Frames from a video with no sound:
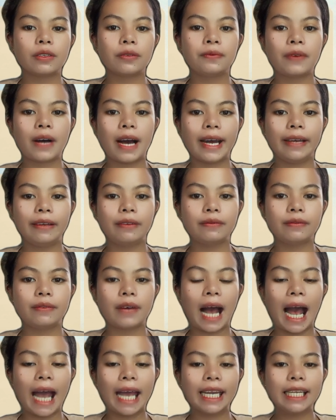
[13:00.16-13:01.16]
to 5
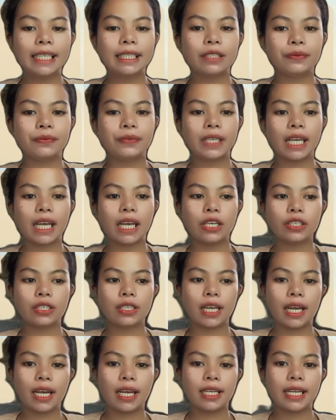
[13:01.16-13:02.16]

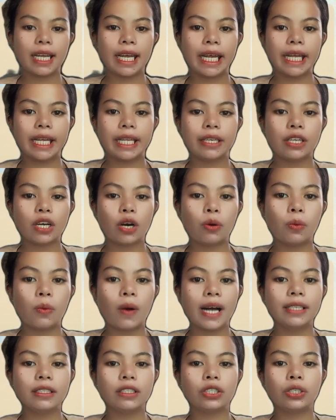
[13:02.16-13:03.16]
identification, and
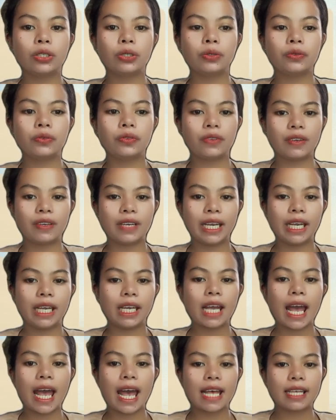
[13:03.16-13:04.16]
1 to
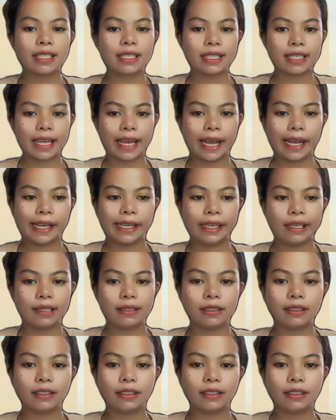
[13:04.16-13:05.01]
3 essay.